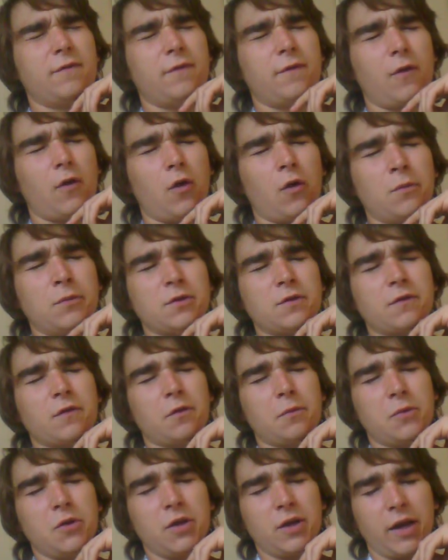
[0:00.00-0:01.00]
forms of
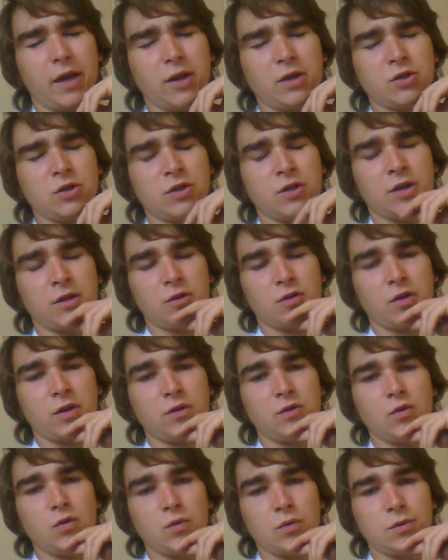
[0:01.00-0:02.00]
communication that you
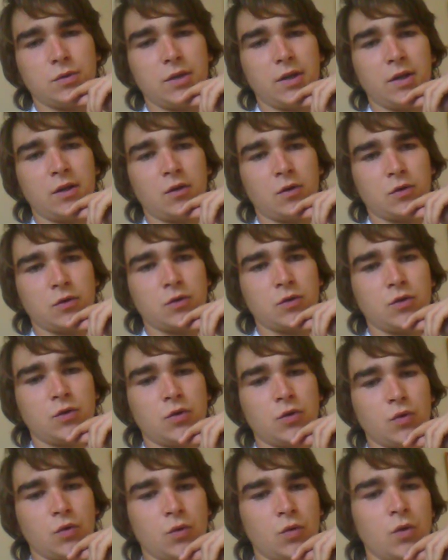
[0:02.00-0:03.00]
can use in order
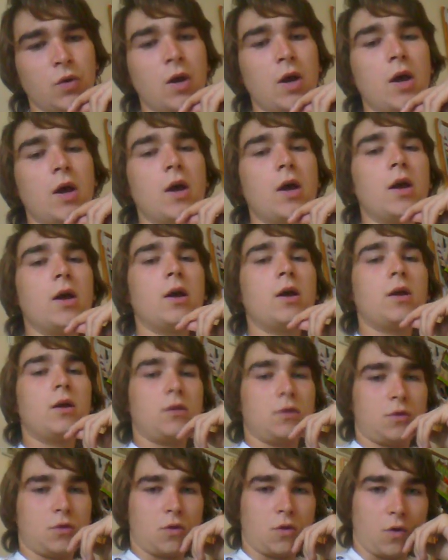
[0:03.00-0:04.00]
to
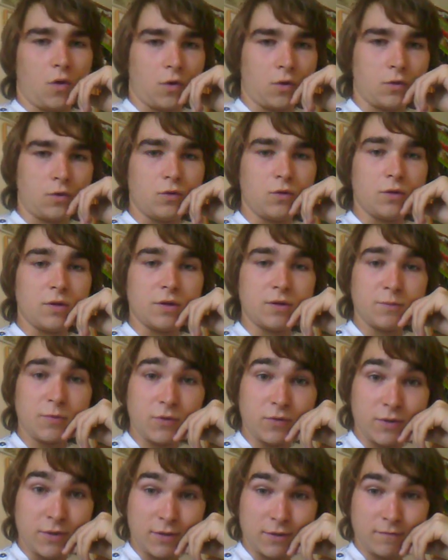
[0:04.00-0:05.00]
talk to the
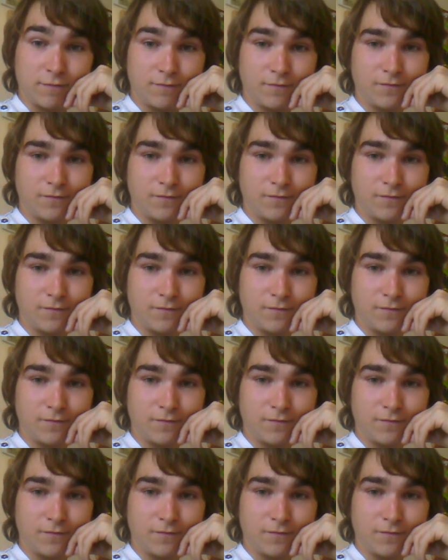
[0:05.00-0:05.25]
spirits.